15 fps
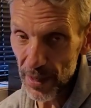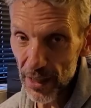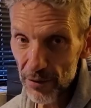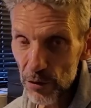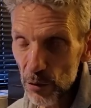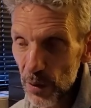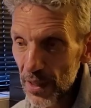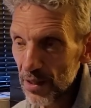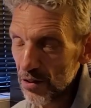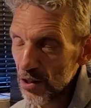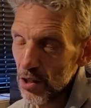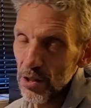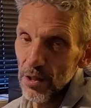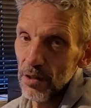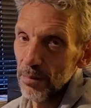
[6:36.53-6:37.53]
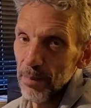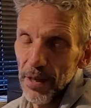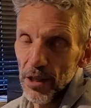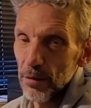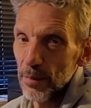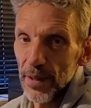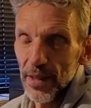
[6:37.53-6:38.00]
man of the weekend is still
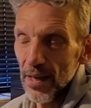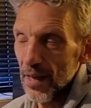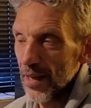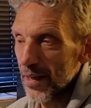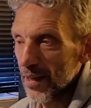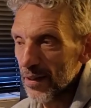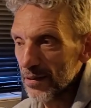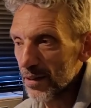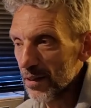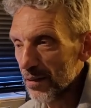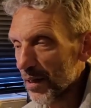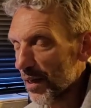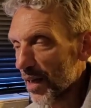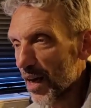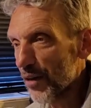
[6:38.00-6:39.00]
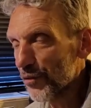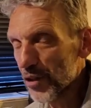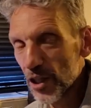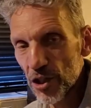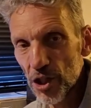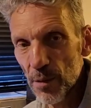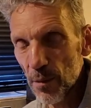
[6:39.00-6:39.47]
Pecco Bagnaia. After
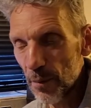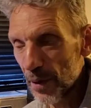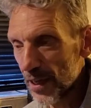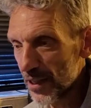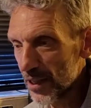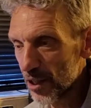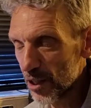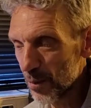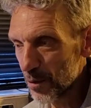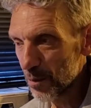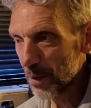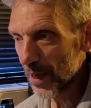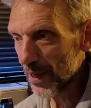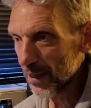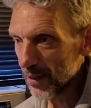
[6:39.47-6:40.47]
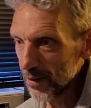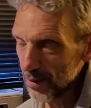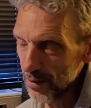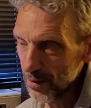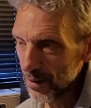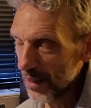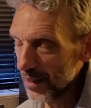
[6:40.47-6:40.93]
the summer break he comes back
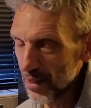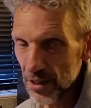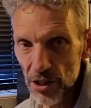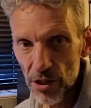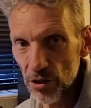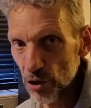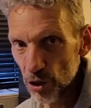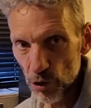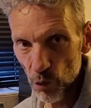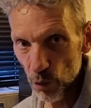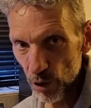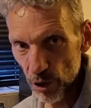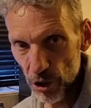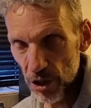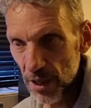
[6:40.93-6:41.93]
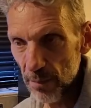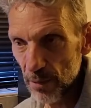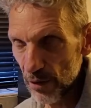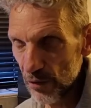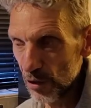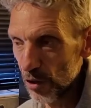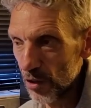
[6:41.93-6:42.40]
and it's just worse than
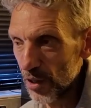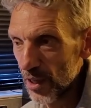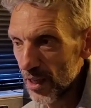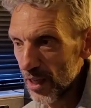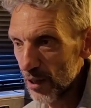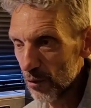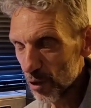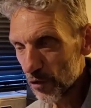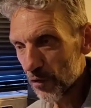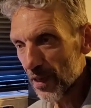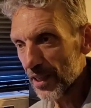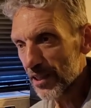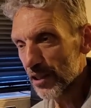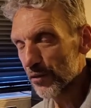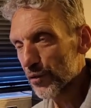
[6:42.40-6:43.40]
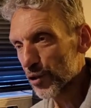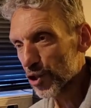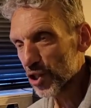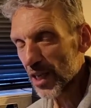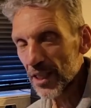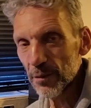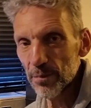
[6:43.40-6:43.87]
before. He was fighting for
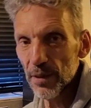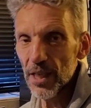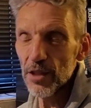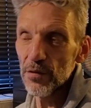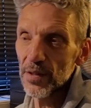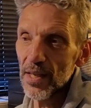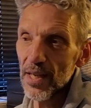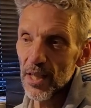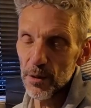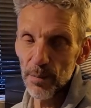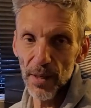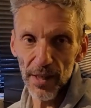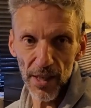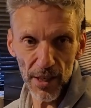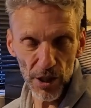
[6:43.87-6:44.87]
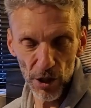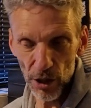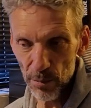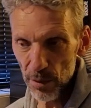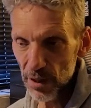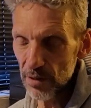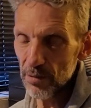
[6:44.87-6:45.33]
second place with Alex Marquez
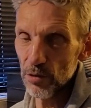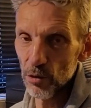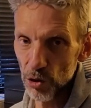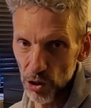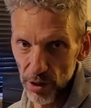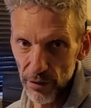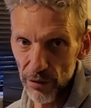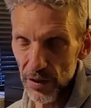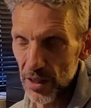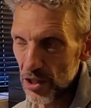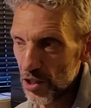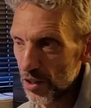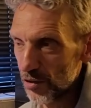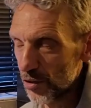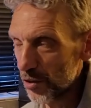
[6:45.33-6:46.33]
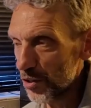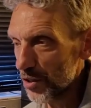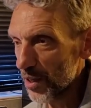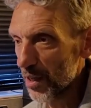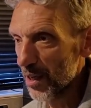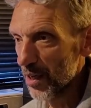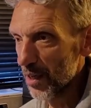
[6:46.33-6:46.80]
normally, usually finishing
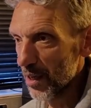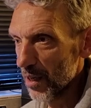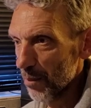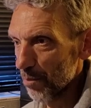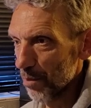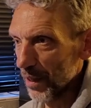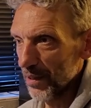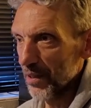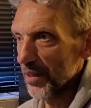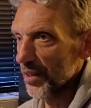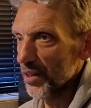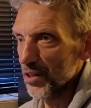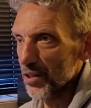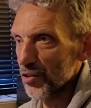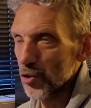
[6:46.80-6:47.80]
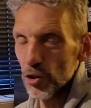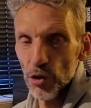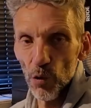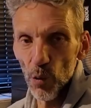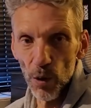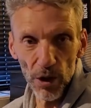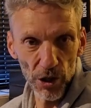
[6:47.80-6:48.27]
third. But he's just
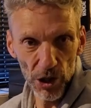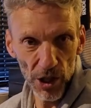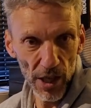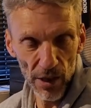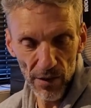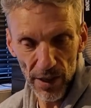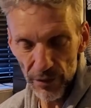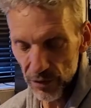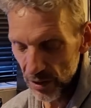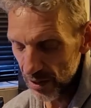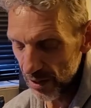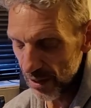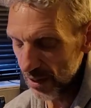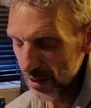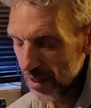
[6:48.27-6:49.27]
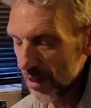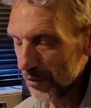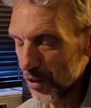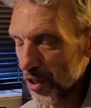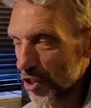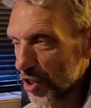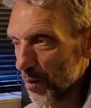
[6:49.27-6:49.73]
worse now after
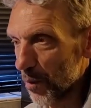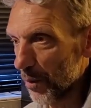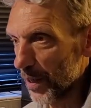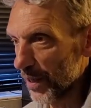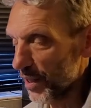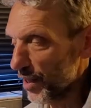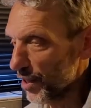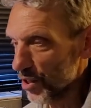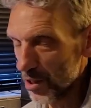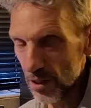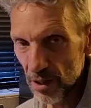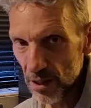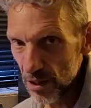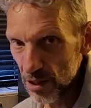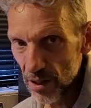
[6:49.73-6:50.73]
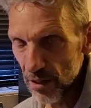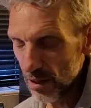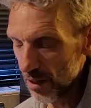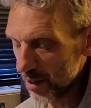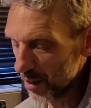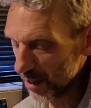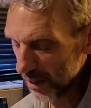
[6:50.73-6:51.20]
the summer break. He's
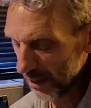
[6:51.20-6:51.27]
in